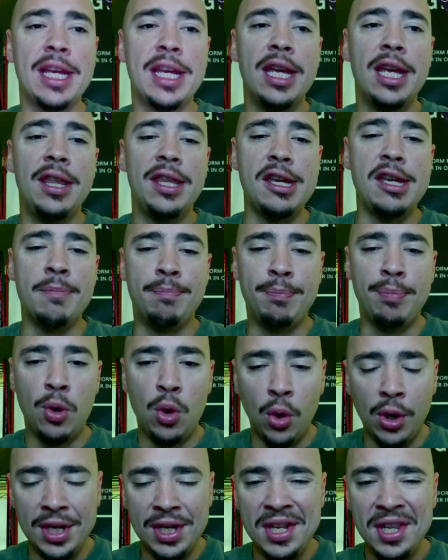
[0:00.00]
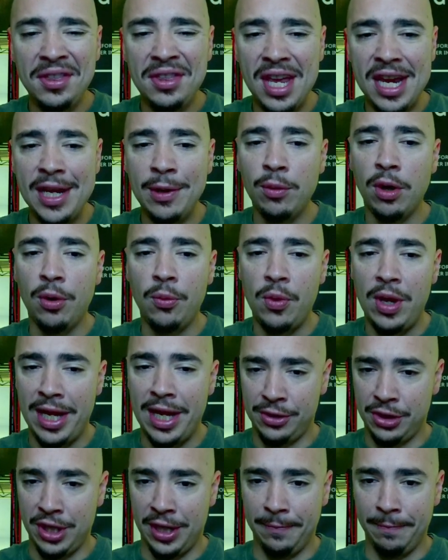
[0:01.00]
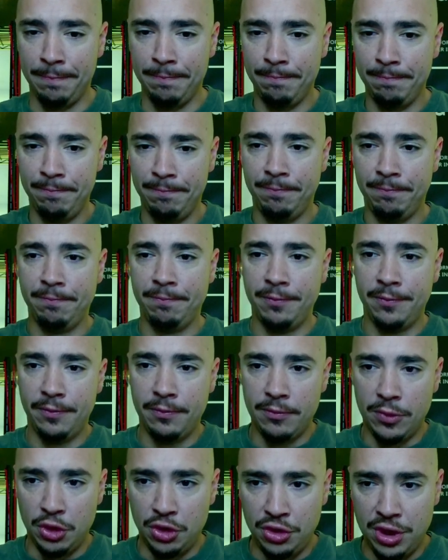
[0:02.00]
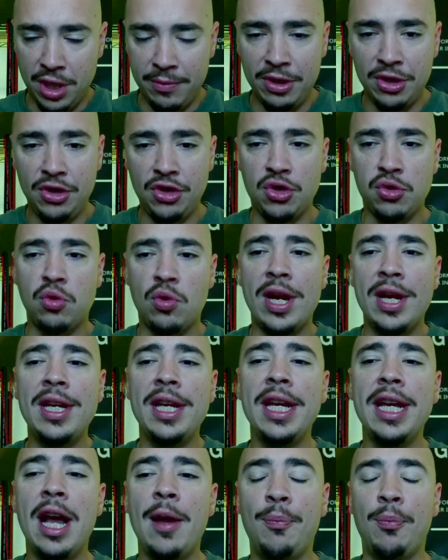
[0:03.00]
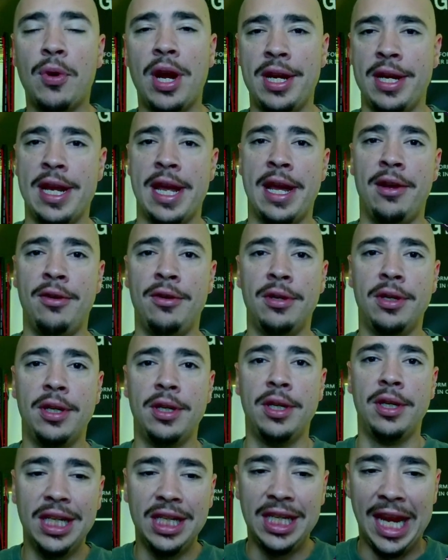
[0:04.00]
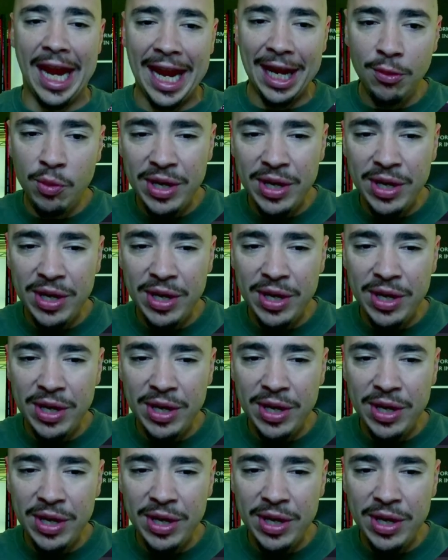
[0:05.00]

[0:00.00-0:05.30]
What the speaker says: the important thing we're watching, SHIB is trending up right now. Can we